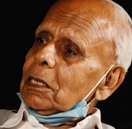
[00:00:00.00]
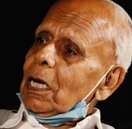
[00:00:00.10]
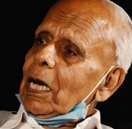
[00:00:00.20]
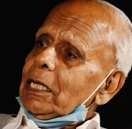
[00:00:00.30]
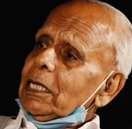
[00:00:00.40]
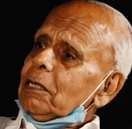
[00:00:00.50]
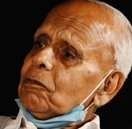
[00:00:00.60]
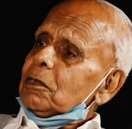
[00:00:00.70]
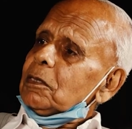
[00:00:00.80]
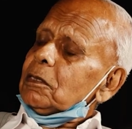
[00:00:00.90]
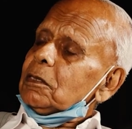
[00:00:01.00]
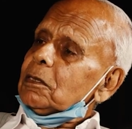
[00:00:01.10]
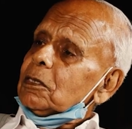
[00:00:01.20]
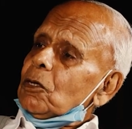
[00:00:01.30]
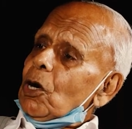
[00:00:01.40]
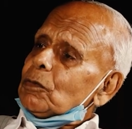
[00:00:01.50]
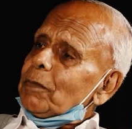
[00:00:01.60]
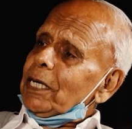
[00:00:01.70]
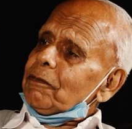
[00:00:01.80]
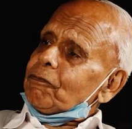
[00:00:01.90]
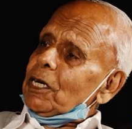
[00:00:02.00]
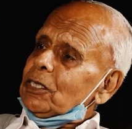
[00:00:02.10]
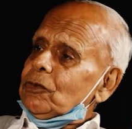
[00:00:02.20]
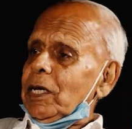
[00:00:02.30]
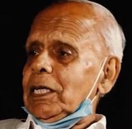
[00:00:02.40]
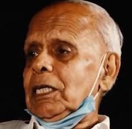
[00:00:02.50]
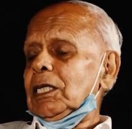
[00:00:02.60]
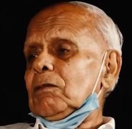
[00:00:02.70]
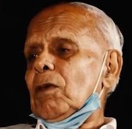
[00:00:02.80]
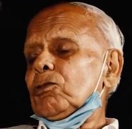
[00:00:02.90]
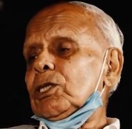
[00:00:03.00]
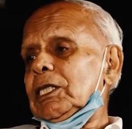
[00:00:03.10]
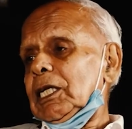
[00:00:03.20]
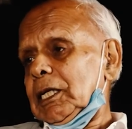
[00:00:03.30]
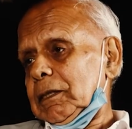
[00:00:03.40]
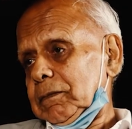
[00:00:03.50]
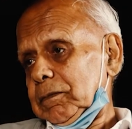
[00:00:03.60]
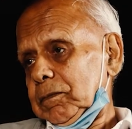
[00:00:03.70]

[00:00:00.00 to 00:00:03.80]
I got my first training in mountaineering.